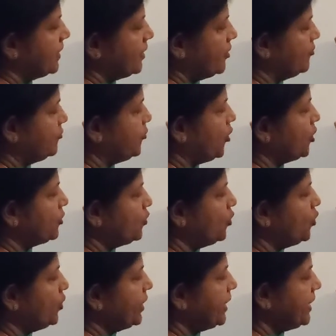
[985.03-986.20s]
for
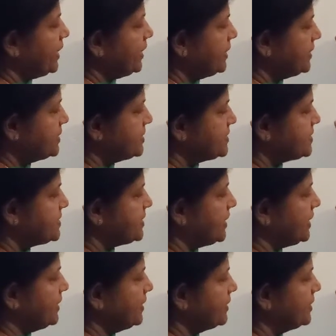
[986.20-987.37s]
OA,
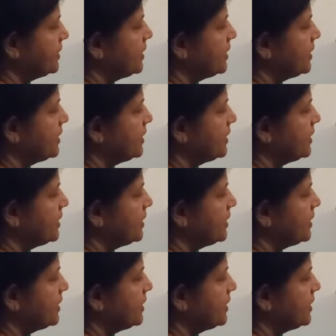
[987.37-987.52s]
C,